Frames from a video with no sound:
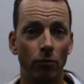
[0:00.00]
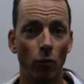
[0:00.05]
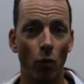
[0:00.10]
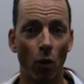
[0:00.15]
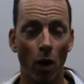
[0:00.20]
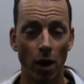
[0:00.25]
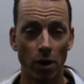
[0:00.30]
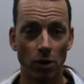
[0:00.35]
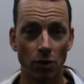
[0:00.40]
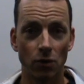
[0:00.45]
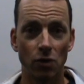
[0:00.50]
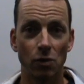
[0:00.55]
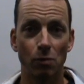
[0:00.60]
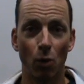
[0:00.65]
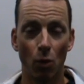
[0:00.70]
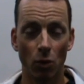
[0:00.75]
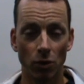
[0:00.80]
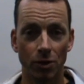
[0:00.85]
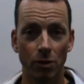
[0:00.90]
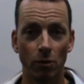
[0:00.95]
range of
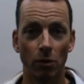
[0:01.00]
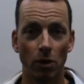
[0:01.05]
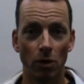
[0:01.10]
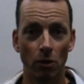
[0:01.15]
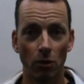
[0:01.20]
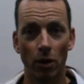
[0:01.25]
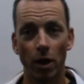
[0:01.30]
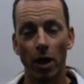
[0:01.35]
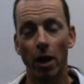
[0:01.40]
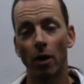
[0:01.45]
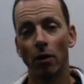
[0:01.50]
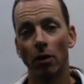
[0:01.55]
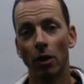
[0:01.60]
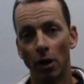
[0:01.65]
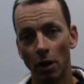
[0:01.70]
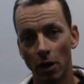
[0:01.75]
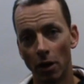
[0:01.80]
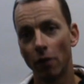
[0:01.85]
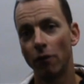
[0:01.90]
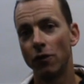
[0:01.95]
sports that we do in our
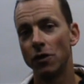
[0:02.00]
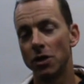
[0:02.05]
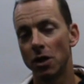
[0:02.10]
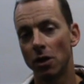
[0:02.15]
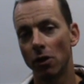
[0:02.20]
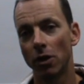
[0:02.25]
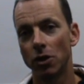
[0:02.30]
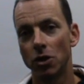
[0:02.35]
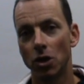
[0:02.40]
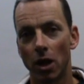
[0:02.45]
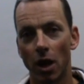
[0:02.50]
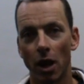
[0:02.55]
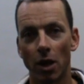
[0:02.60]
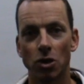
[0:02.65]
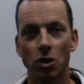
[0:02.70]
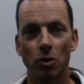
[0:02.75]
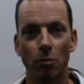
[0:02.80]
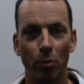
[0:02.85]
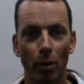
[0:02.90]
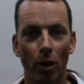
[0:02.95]
physical
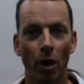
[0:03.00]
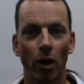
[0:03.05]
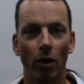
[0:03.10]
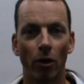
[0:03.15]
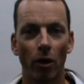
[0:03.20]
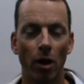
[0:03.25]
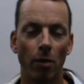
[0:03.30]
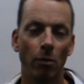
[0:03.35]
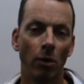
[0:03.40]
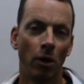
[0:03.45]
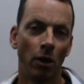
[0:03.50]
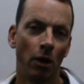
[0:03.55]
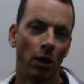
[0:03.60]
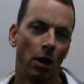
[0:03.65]
education program.